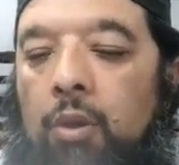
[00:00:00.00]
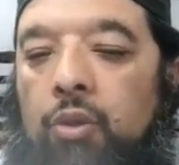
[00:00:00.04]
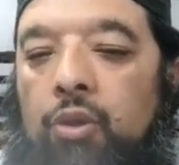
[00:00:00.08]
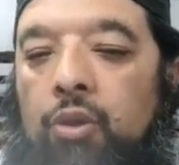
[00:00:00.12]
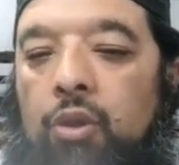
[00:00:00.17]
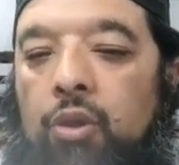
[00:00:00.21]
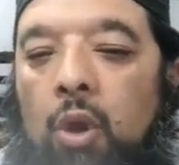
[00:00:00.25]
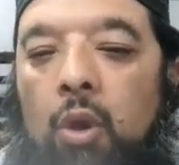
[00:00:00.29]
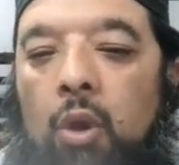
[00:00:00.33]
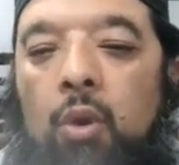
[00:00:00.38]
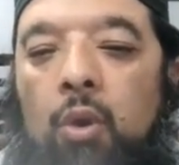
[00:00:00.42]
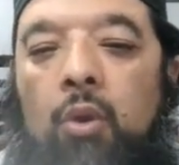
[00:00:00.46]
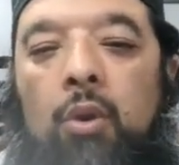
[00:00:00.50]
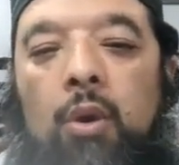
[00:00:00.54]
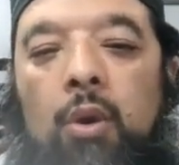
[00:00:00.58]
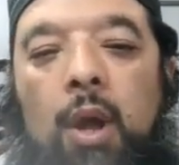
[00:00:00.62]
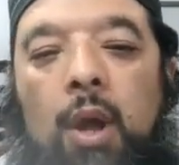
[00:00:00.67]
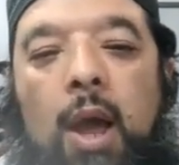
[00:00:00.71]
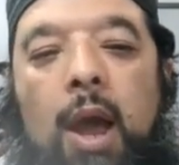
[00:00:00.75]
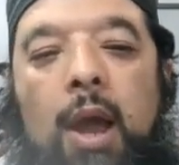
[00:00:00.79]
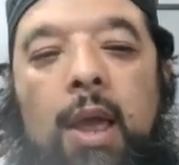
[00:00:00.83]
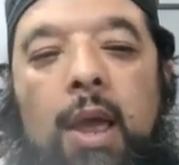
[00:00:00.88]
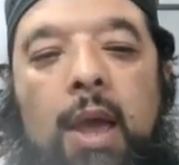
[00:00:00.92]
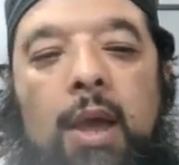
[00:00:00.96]
So
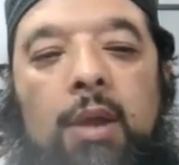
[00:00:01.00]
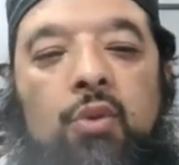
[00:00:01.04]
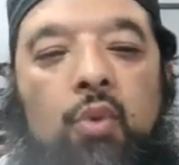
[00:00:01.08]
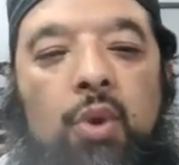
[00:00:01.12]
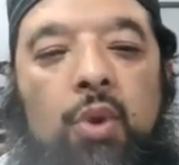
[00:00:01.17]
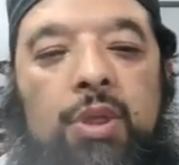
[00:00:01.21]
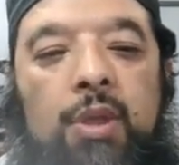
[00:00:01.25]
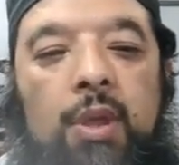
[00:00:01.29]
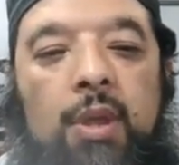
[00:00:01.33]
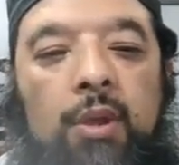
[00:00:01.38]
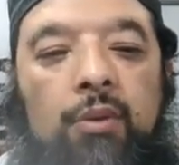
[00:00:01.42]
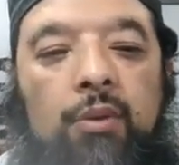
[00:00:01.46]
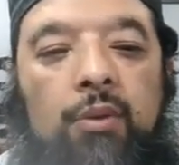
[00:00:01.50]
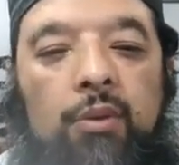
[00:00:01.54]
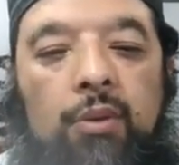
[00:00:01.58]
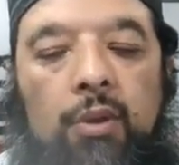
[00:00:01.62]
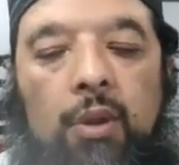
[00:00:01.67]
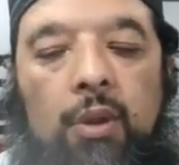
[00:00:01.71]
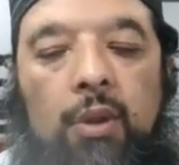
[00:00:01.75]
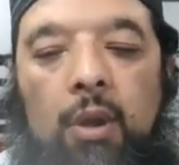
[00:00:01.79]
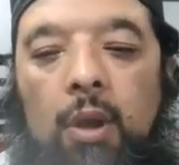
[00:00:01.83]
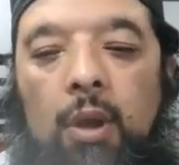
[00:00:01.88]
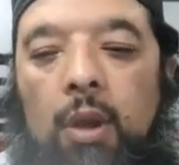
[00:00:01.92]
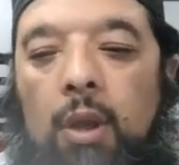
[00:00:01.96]
I end with this.